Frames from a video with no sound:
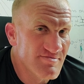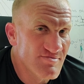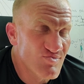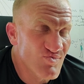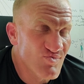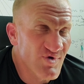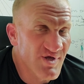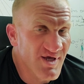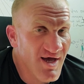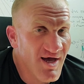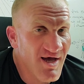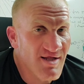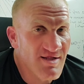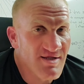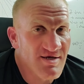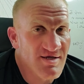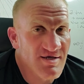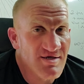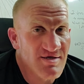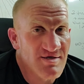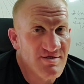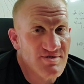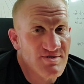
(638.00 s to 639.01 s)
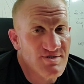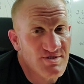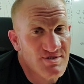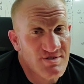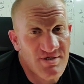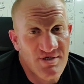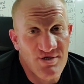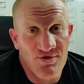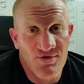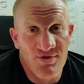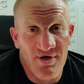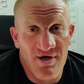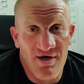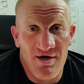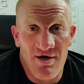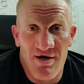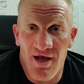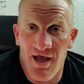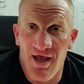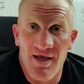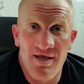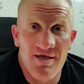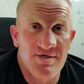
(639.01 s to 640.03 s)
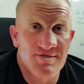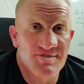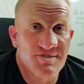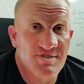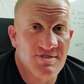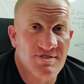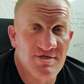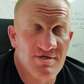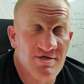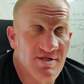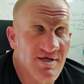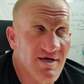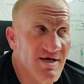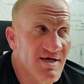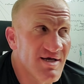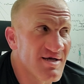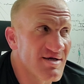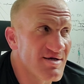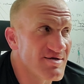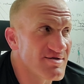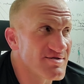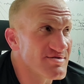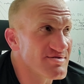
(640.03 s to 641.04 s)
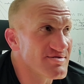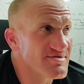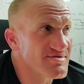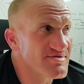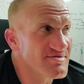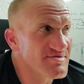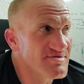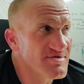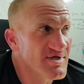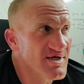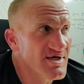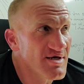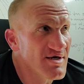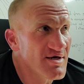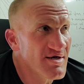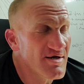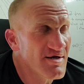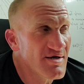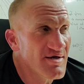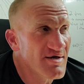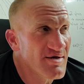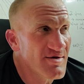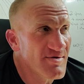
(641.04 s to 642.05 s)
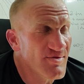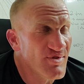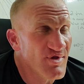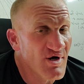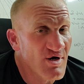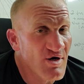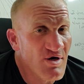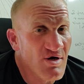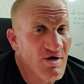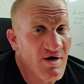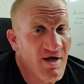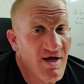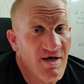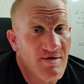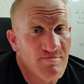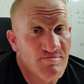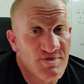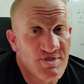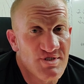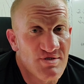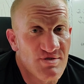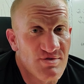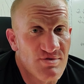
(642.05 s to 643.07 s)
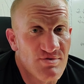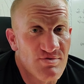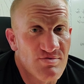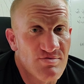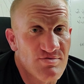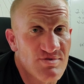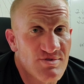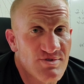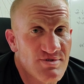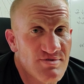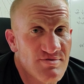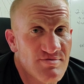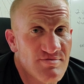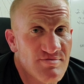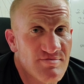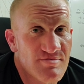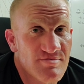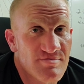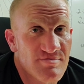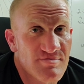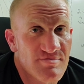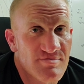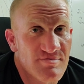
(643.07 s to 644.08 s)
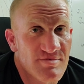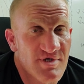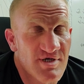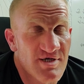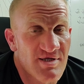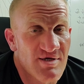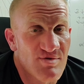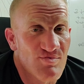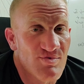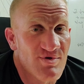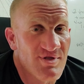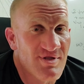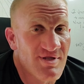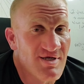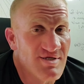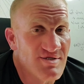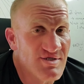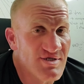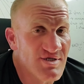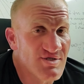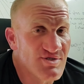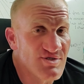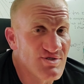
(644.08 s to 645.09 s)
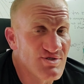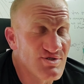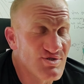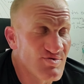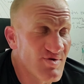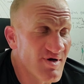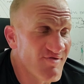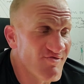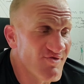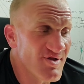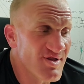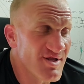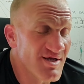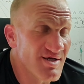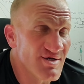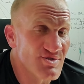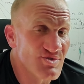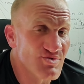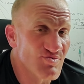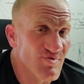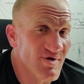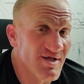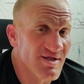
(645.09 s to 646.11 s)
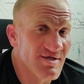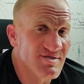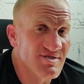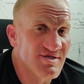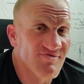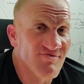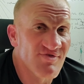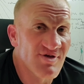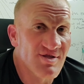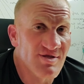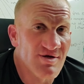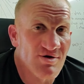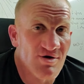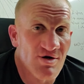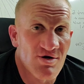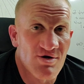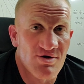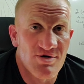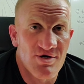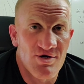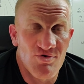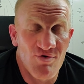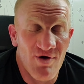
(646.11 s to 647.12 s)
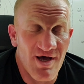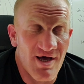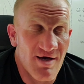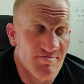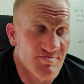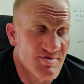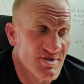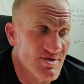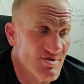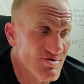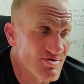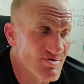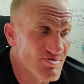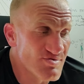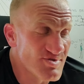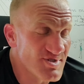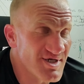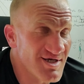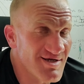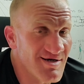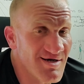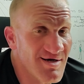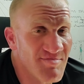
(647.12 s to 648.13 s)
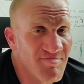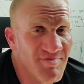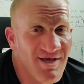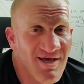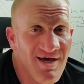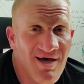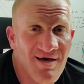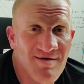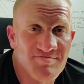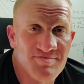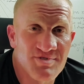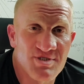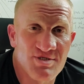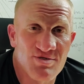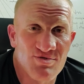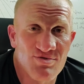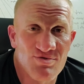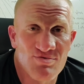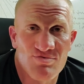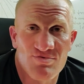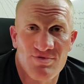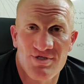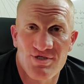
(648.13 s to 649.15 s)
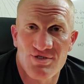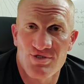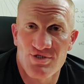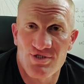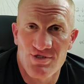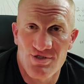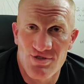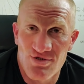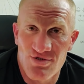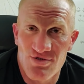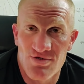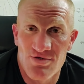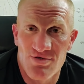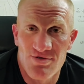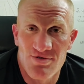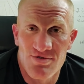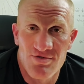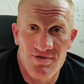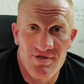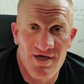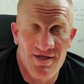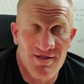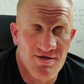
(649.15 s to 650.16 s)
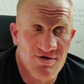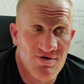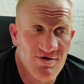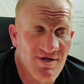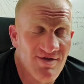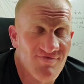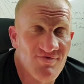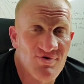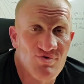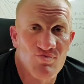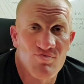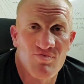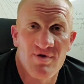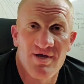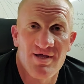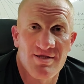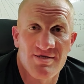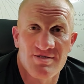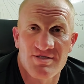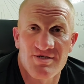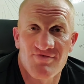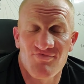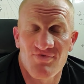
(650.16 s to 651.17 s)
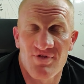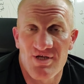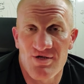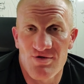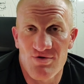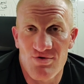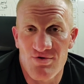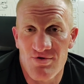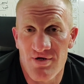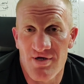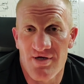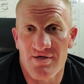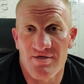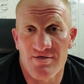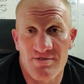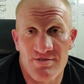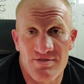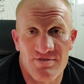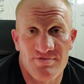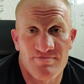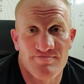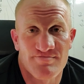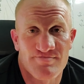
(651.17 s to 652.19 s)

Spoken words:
Reality is still there. A is still A, and there are absolutes. Anyone that teaches you everything is relative and there are no absolutes cannot be absolutely sure that they're even relatively correct.